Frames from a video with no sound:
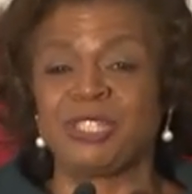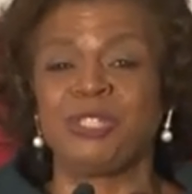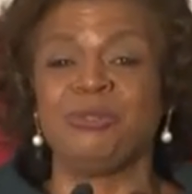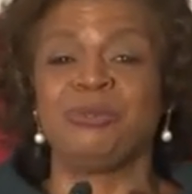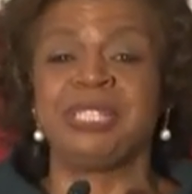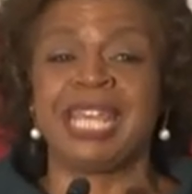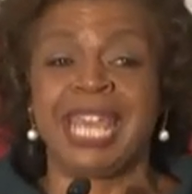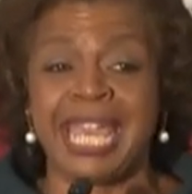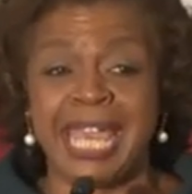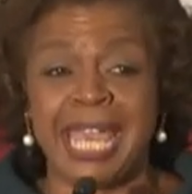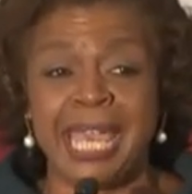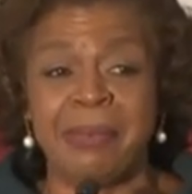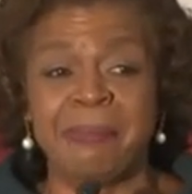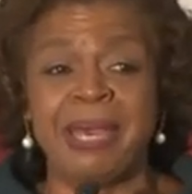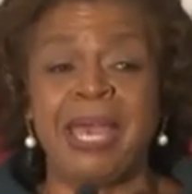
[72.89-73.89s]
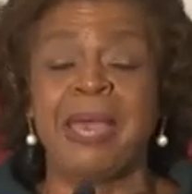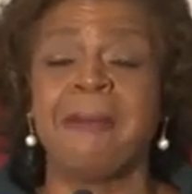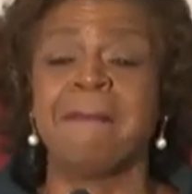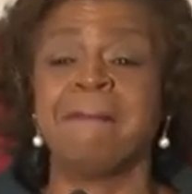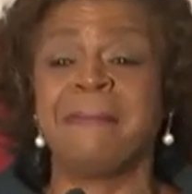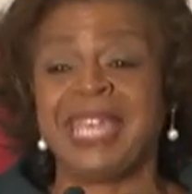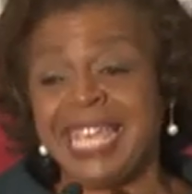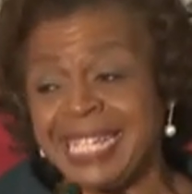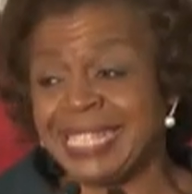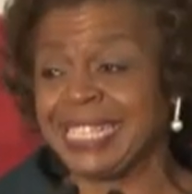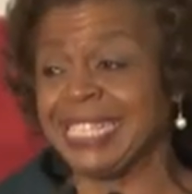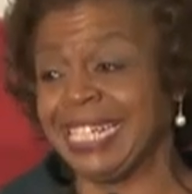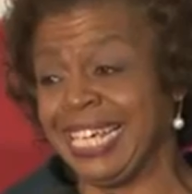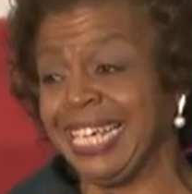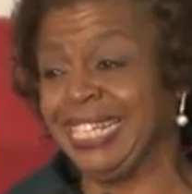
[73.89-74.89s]
to Team
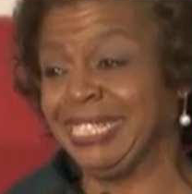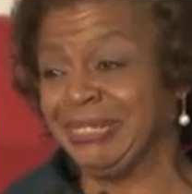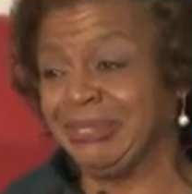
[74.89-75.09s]
Beasley.